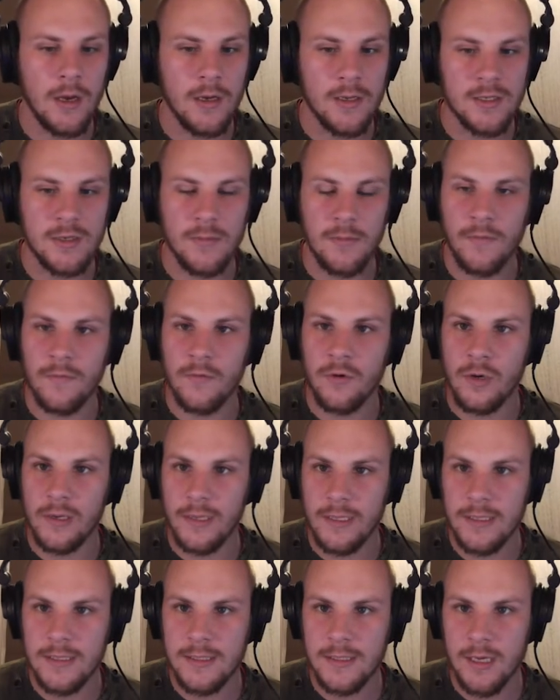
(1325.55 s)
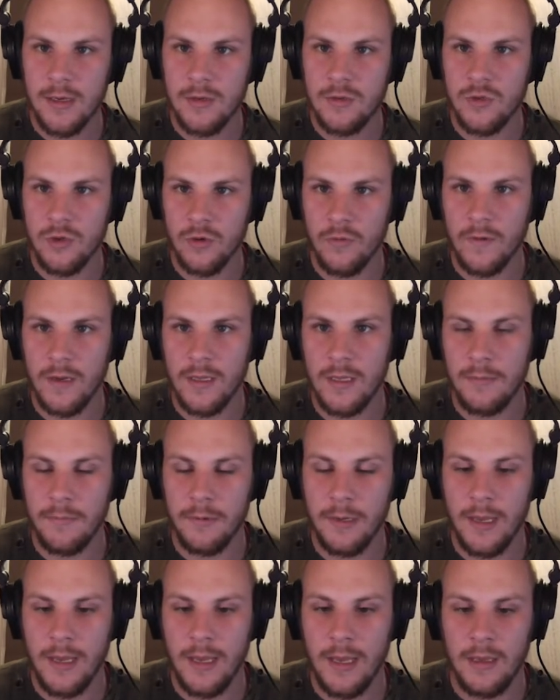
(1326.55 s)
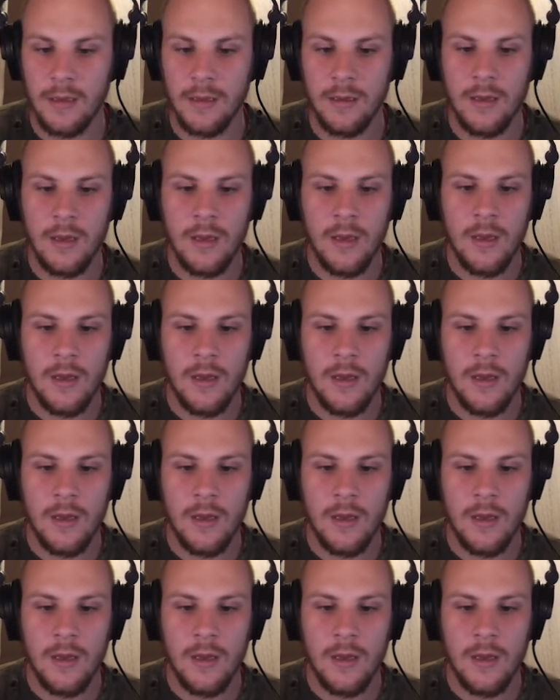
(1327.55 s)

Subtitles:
Some of your lead sounds already playing.